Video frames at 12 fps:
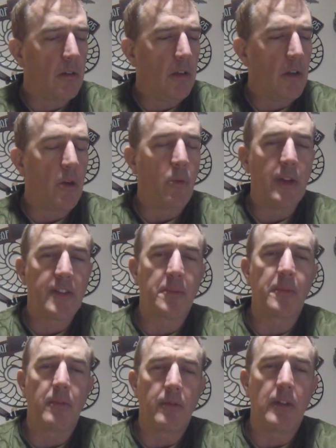you know, we had
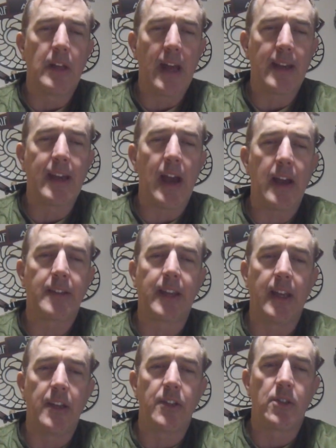a lot of guys
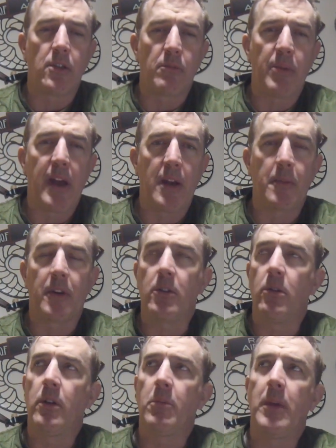get injured in Panama,
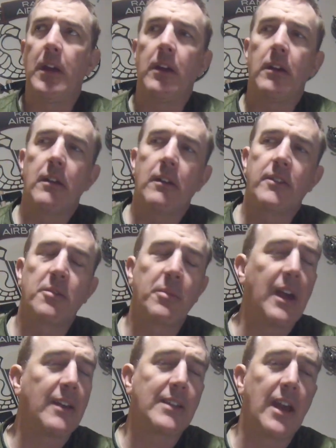including me. Some
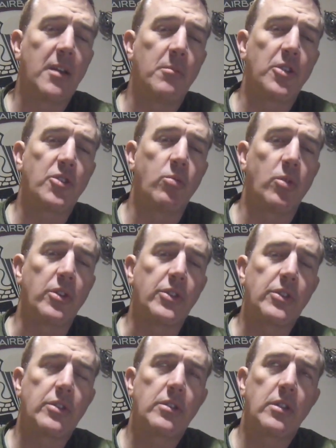guys got it much
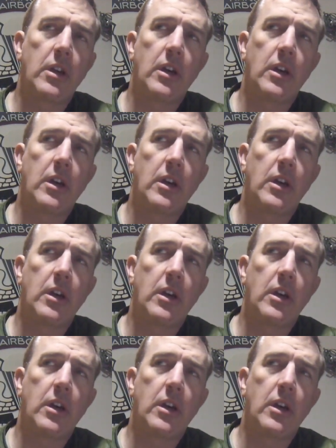worse.